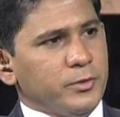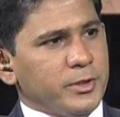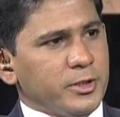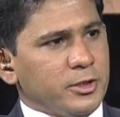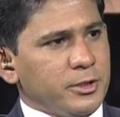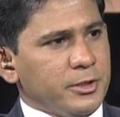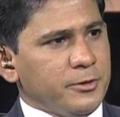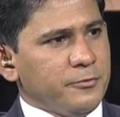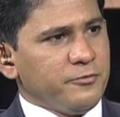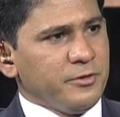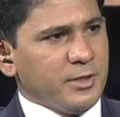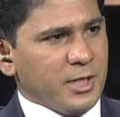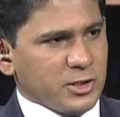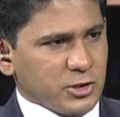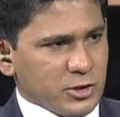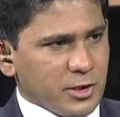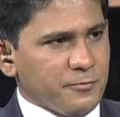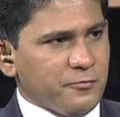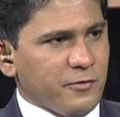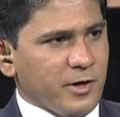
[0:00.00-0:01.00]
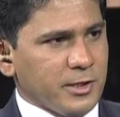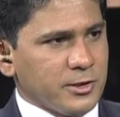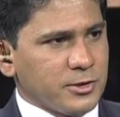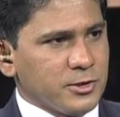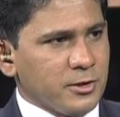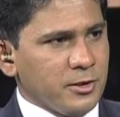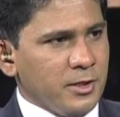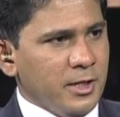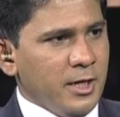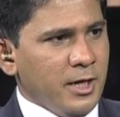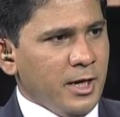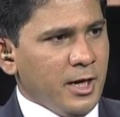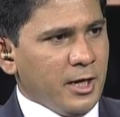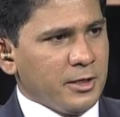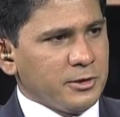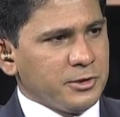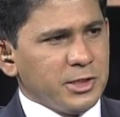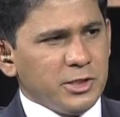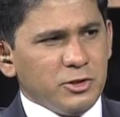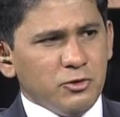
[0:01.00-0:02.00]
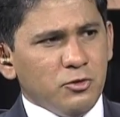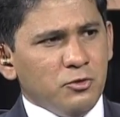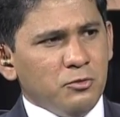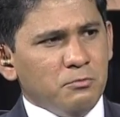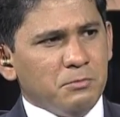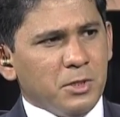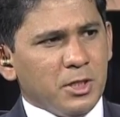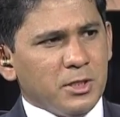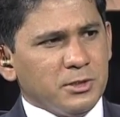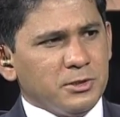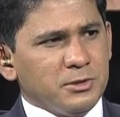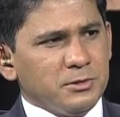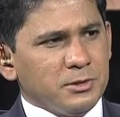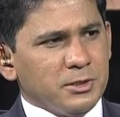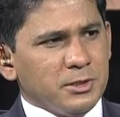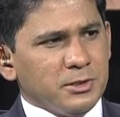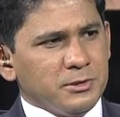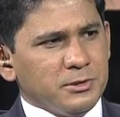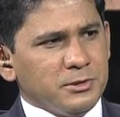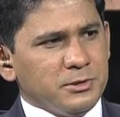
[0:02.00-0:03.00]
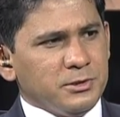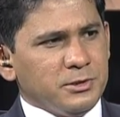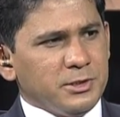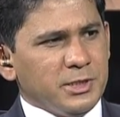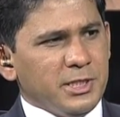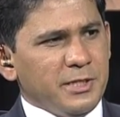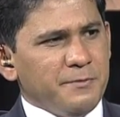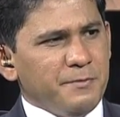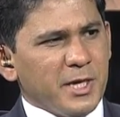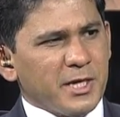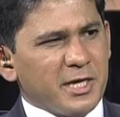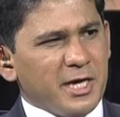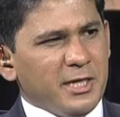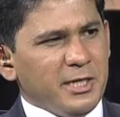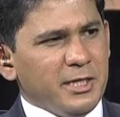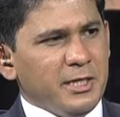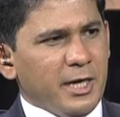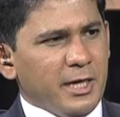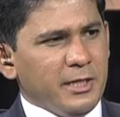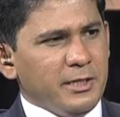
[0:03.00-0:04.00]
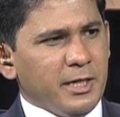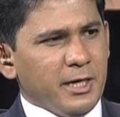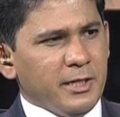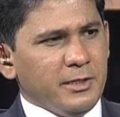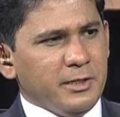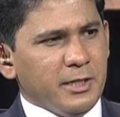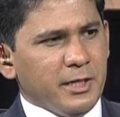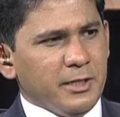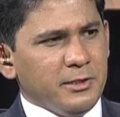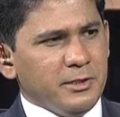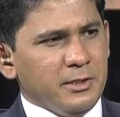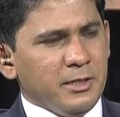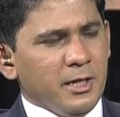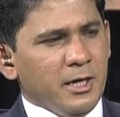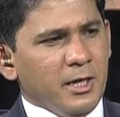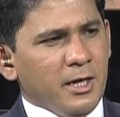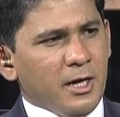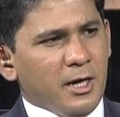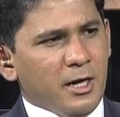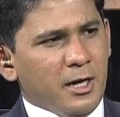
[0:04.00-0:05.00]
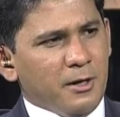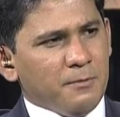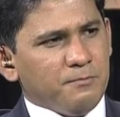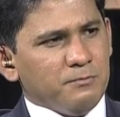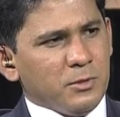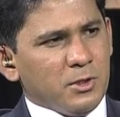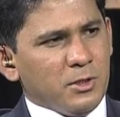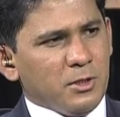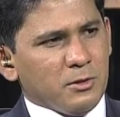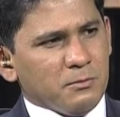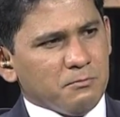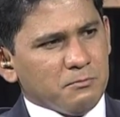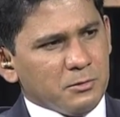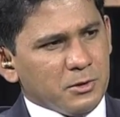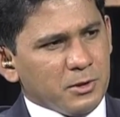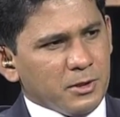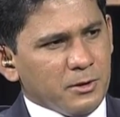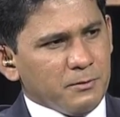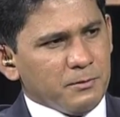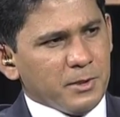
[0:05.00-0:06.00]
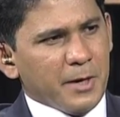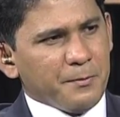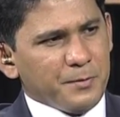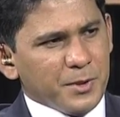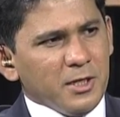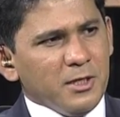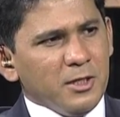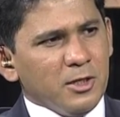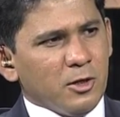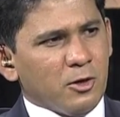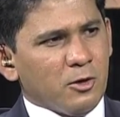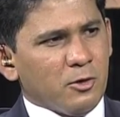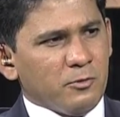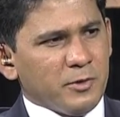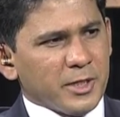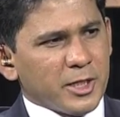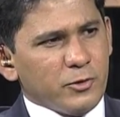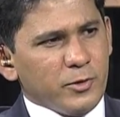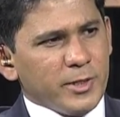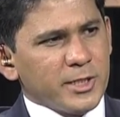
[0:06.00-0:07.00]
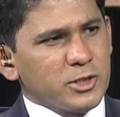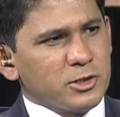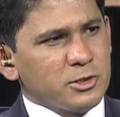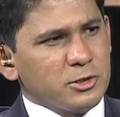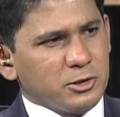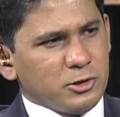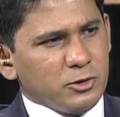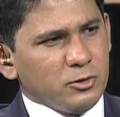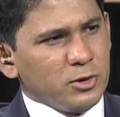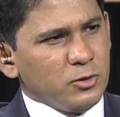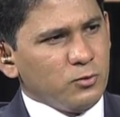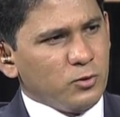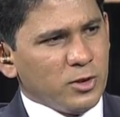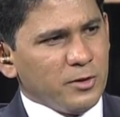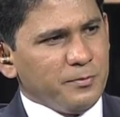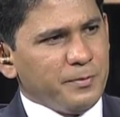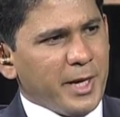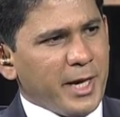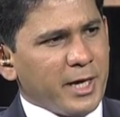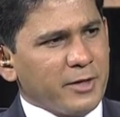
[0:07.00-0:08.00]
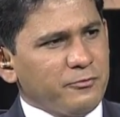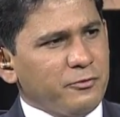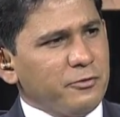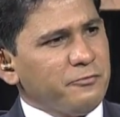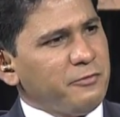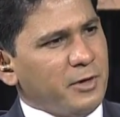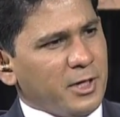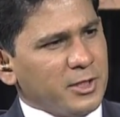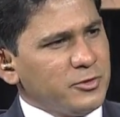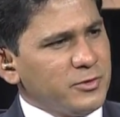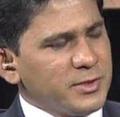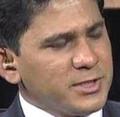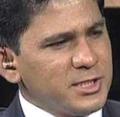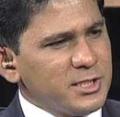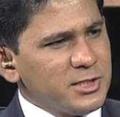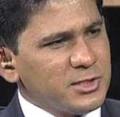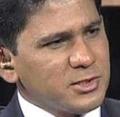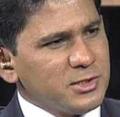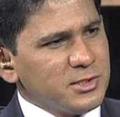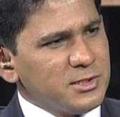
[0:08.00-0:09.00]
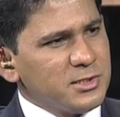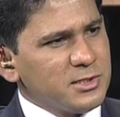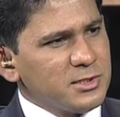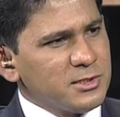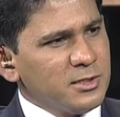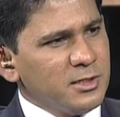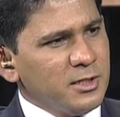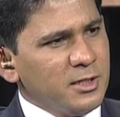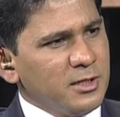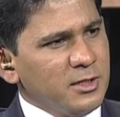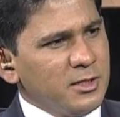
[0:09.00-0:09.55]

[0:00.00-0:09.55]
with the finance advisor, and did you uh, uh did he make any any any any um, uh, uh, appeal or request to the World Bank for further assistance